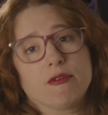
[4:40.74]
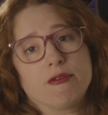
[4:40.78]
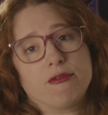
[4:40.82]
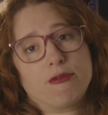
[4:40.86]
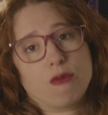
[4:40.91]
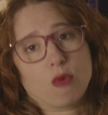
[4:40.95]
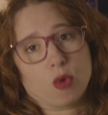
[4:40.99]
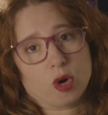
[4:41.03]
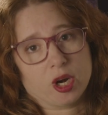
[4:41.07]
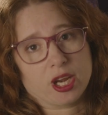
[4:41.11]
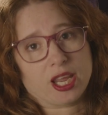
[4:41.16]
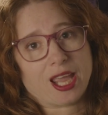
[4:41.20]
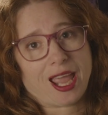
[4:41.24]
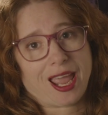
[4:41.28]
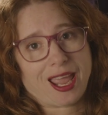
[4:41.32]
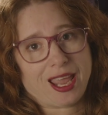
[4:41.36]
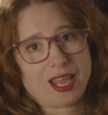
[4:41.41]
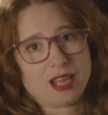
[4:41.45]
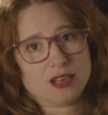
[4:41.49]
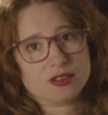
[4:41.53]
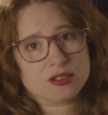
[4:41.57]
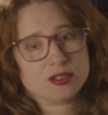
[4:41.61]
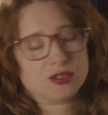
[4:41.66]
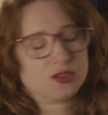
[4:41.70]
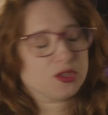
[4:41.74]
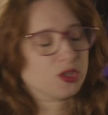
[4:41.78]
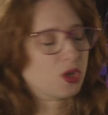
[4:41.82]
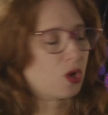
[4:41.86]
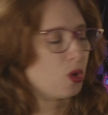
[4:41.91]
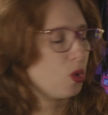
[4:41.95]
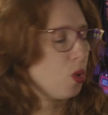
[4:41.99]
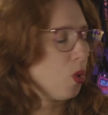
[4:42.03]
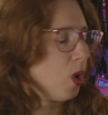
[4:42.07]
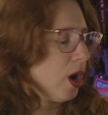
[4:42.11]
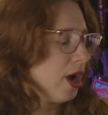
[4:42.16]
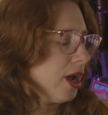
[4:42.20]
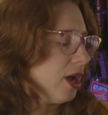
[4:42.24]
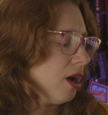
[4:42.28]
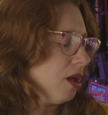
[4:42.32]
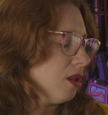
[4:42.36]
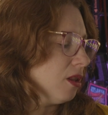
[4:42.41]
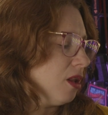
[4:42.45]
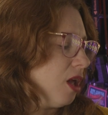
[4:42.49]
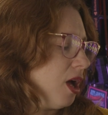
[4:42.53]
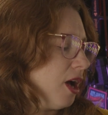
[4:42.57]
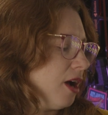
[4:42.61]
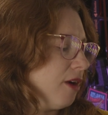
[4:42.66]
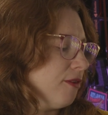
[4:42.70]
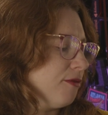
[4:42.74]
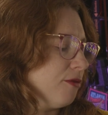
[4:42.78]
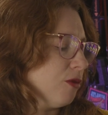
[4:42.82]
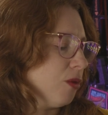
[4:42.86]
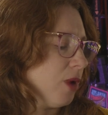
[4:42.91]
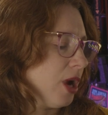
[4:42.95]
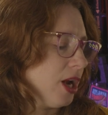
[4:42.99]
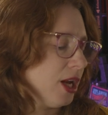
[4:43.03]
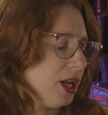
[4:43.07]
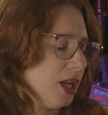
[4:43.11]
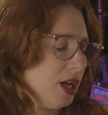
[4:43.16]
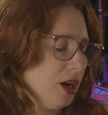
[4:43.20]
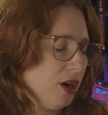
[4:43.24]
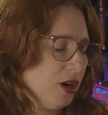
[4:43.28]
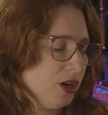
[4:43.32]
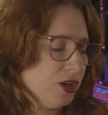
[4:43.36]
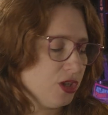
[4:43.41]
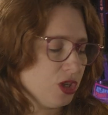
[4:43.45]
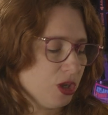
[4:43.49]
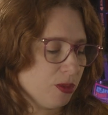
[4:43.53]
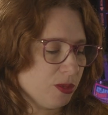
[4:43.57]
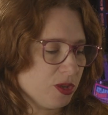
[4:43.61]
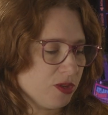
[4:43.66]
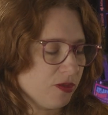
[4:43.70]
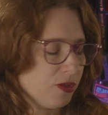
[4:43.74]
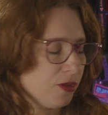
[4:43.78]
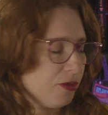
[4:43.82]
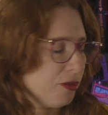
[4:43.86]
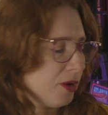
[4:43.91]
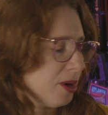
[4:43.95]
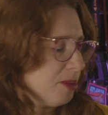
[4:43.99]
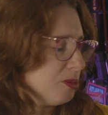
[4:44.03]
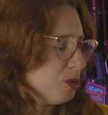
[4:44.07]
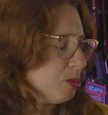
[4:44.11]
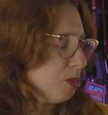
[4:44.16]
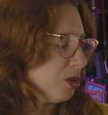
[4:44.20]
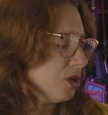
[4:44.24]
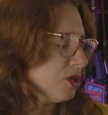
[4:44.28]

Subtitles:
48. So quite a lot of variety here in terms of the frames per